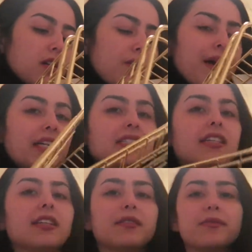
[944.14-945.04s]
A
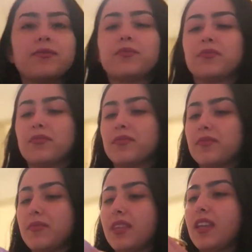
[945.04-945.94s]
basket.
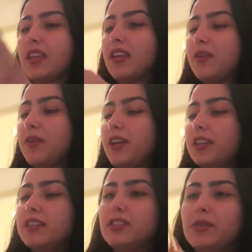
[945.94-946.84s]
basket. We
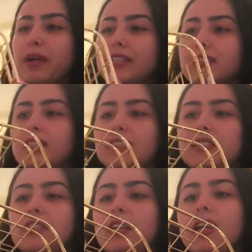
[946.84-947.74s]
got these two
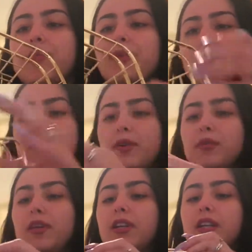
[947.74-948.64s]
baskets, and I'm gonna
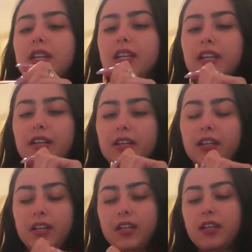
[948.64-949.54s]
put one
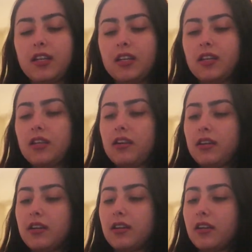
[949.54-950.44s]
near
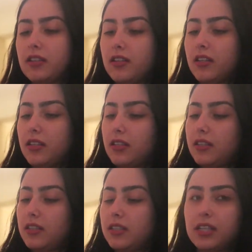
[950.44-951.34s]
or on
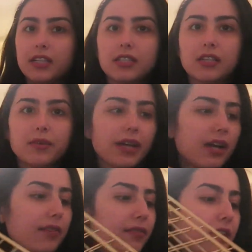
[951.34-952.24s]
the desk we
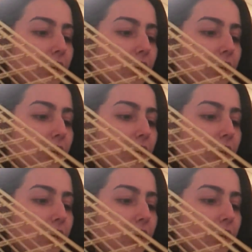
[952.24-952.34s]
have,